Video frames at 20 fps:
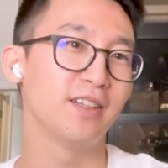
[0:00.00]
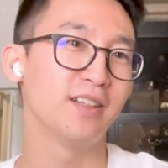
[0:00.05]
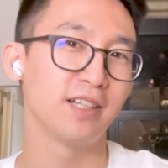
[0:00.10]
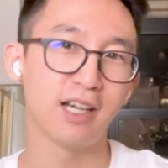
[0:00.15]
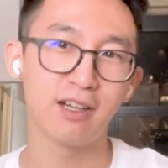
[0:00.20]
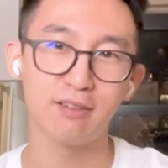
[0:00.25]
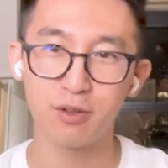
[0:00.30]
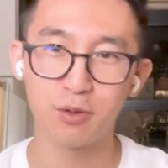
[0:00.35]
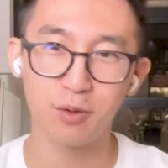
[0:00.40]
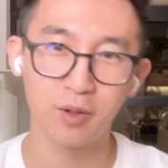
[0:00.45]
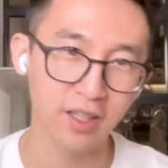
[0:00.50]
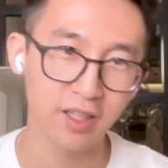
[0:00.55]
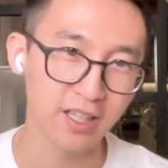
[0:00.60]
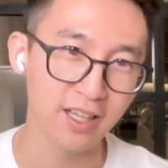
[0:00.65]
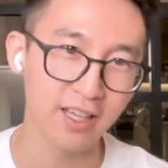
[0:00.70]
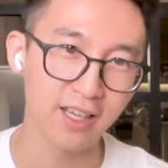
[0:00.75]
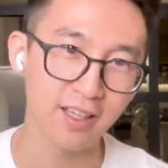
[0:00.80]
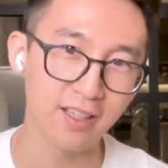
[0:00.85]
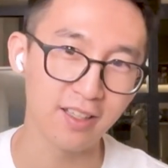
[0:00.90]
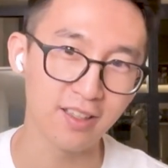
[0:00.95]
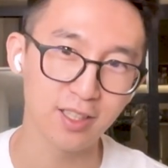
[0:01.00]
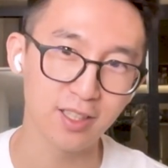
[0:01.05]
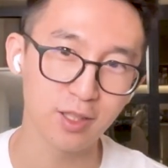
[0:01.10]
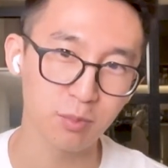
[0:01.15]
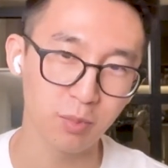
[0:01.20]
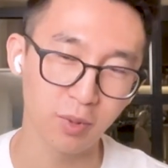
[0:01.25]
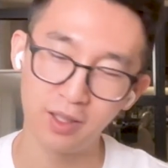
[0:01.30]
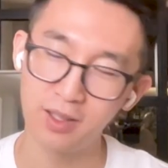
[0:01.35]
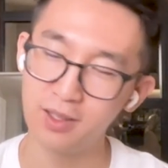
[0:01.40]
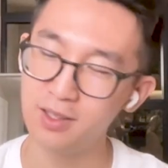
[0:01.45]
everyone is,
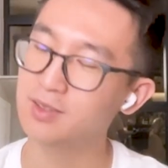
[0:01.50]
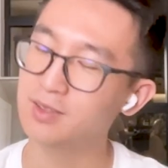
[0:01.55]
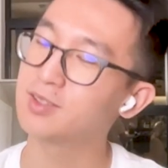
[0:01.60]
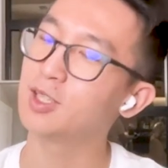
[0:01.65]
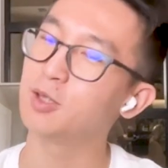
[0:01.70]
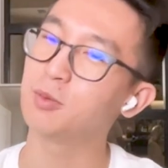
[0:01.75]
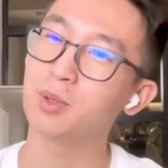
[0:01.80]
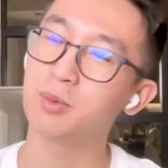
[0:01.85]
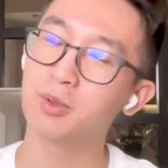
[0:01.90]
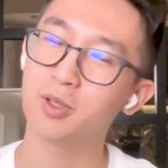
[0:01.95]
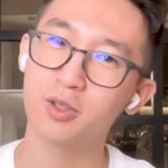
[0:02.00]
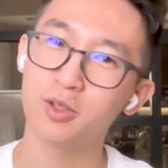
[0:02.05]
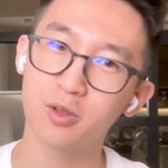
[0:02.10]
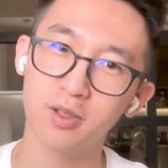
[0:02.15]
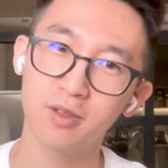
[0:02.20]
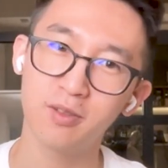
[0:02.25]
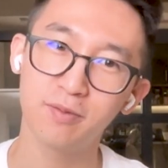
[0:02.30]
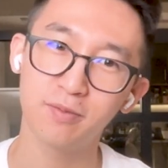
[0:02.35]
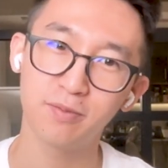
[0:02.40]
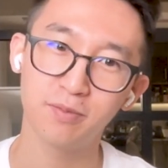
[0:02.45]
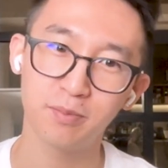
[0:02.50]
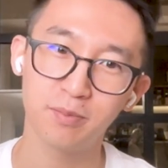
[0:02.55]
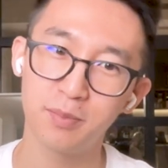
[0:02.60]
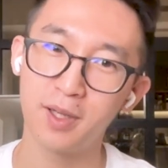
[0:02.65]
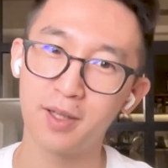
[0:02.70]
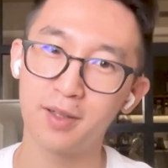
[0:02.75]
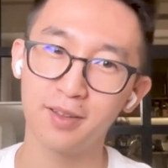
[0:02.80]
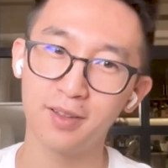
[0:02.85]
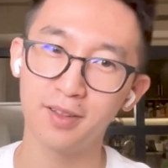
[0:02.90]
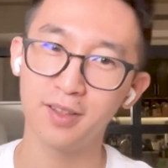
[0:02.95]
but some people are doing
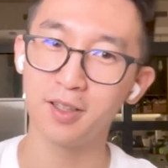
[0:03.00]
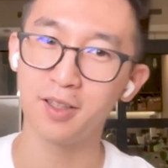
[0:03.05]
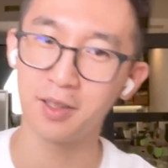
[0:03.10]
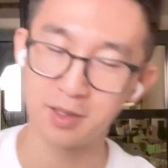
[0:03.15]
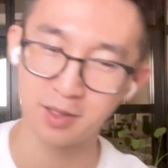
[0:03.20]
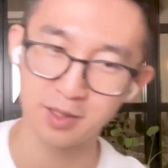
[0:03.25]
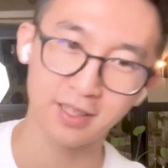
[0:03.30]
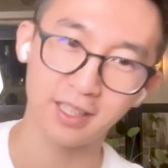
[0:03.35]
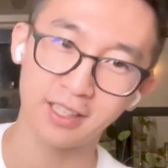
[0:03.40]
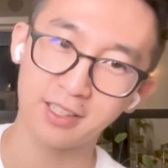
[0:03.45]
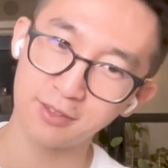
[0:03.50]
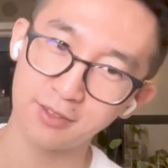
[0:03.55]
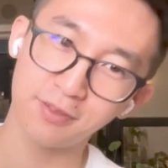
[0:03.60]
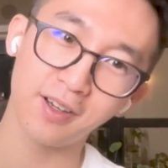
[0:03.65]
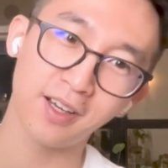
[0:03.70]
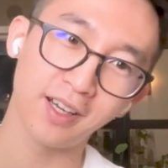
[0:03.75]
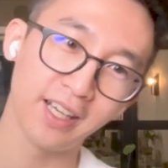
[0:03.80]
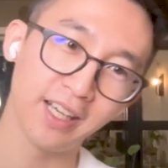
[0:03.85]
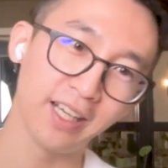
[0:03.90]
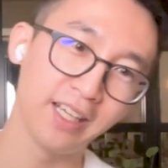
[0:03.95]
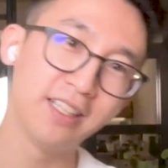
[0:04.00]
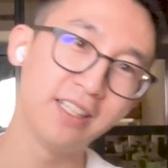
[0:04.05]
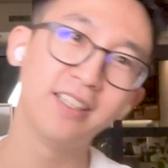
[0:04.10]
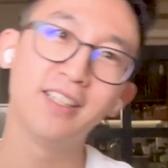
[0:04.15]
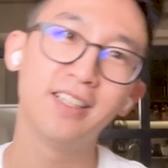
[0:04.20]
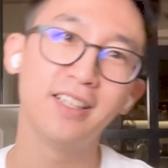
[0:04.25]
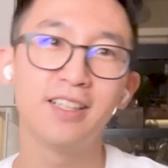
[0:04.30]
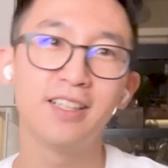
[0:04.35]
better than others. That's fine.